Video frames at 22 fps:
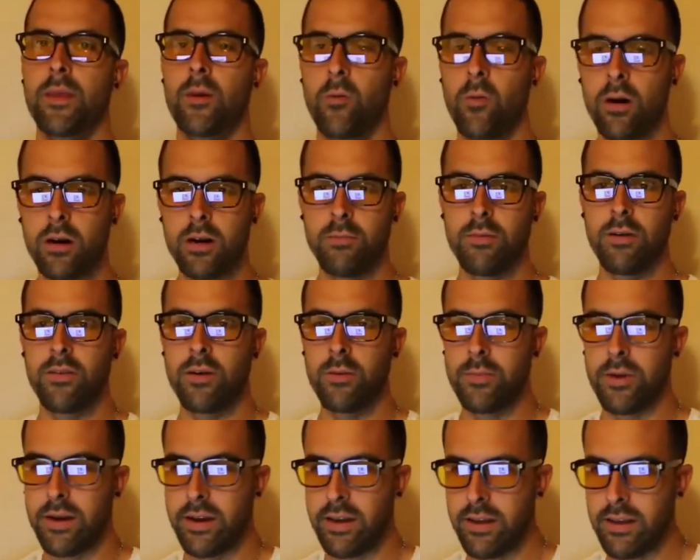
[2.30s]
Welcome
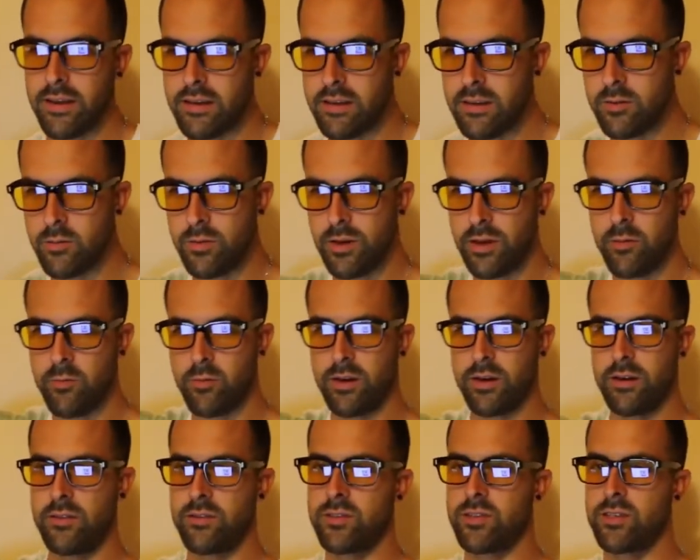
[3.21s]
everybody. We
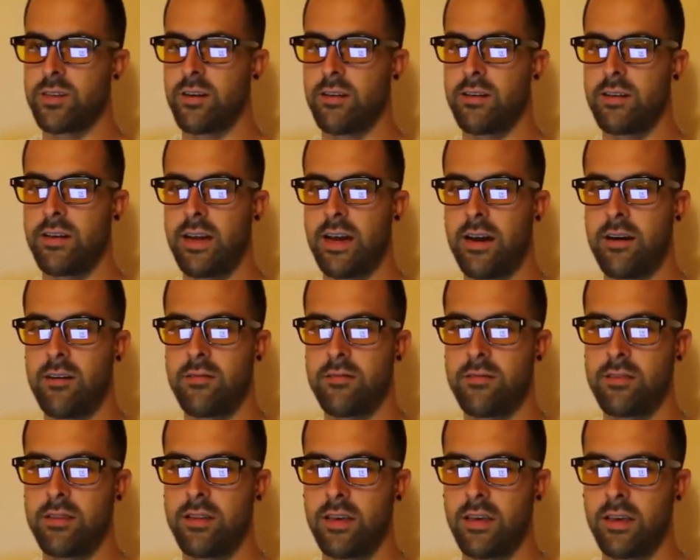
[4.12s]
will start
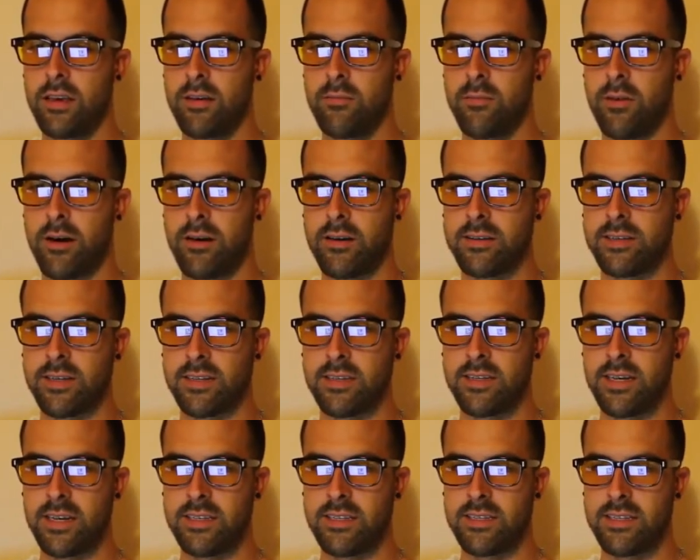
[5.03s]
now the Modern
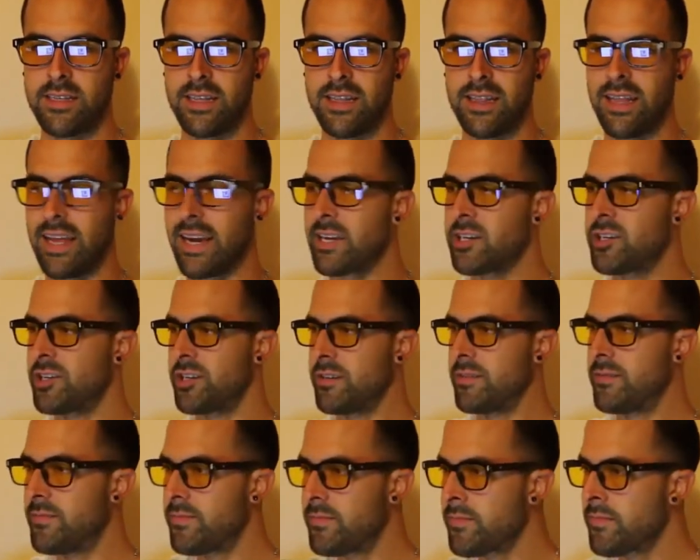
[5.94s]
Success
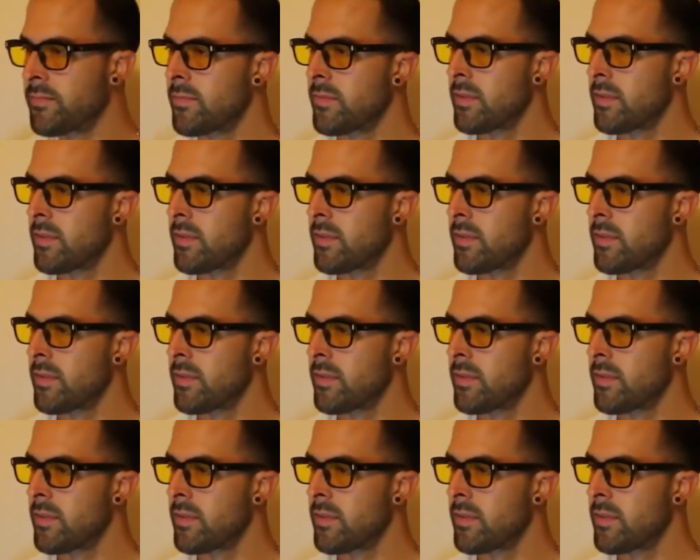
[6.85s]
lecture.